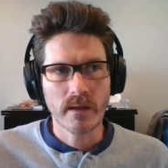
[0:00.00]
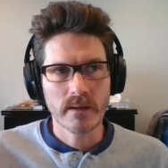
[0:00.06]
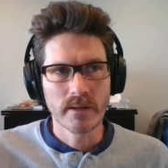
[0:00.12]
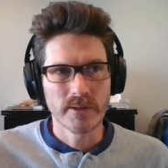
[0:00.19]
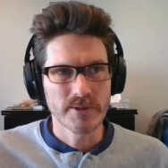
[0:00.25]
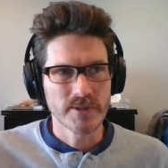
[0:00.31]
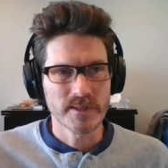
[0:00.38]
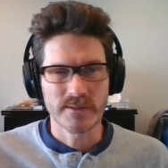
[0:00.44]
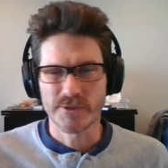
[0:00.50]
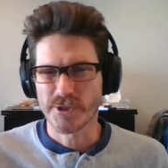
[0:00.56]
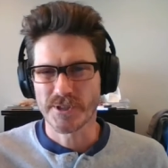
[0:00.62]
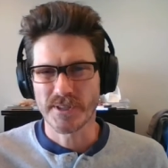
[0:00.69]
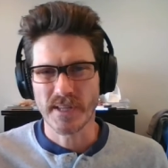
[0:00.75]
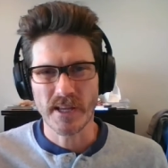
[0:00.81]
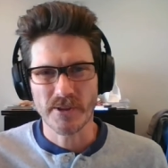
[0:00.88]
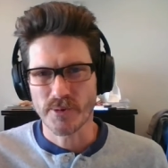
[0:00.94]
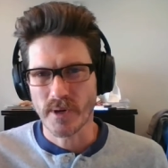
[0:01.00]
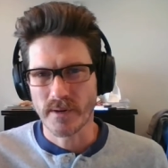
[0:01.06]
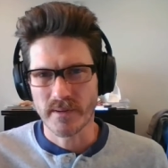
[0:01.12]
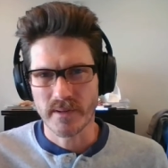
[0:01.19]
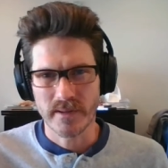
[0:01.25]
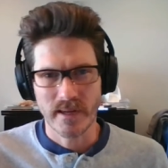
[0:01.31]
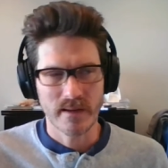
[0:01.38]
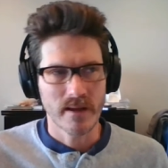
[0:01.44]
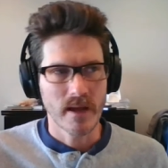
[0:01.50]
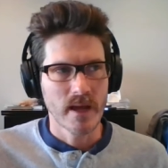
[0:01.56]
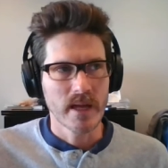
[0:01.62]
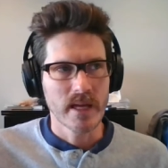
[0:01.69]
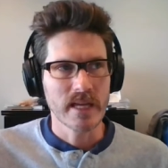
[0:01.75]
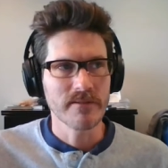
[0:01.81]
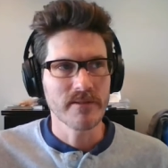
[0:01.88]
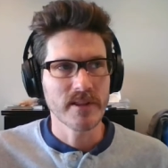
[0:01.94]
you know, just, just think through everything.
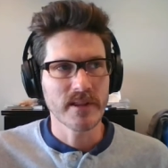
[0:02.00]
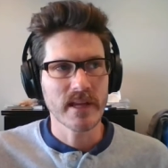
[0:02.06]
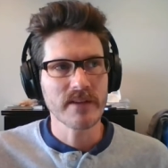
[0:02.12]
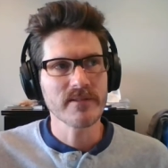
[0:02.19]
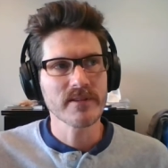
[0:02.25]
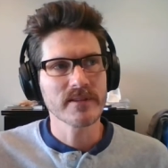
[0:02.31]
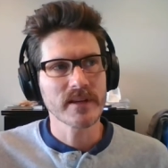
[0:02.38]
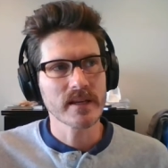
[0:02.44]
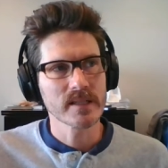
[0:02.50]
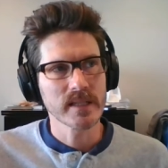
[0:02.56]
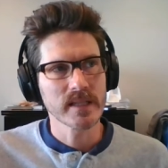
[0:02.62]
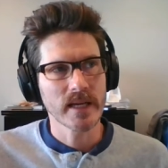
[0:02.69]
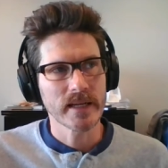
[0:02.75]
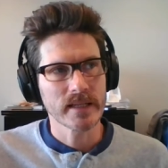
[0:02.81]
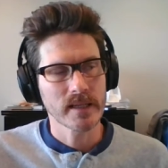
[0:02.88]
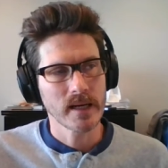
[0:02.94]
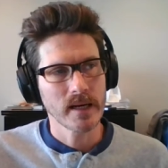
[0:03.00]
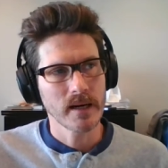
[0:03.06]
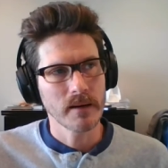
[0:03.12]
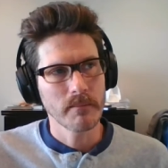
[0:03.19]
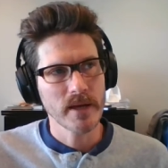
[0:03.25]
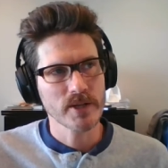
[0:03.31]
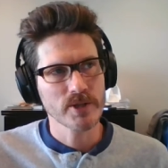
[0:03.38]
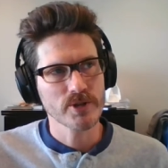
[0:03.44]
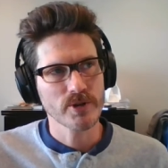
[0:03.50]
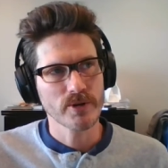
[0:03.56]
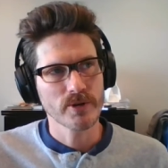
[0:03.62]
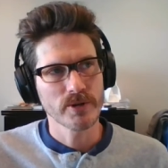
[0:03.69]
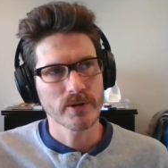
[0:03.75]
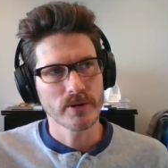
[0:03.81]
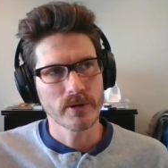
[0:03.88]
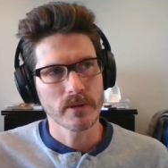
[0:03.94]
Even, even things like, uh, make sure
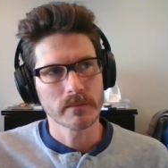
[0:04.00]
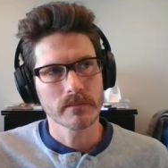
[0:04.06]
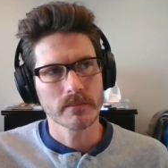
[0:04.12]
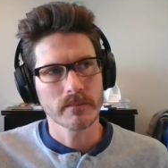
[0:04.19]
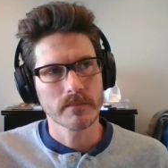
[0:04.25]
your,